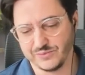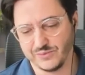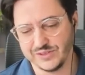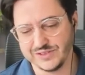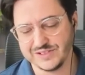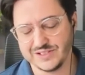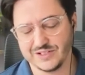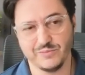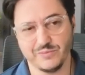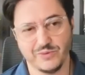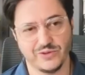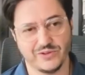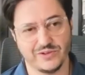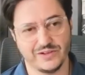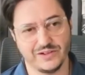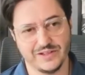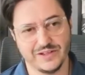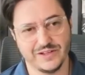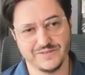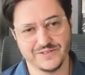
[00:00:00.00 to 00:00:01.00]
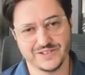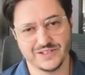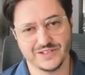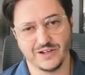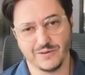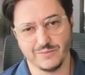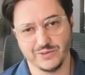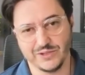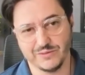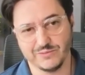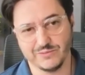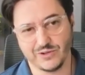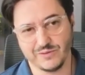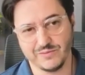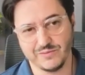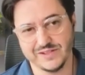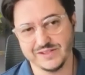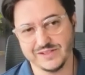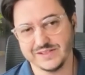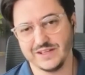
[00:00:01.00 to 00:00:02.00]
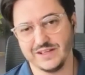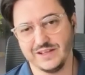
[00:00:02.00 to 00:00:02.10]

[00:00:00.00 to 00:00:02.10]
once a computer leaves the company premise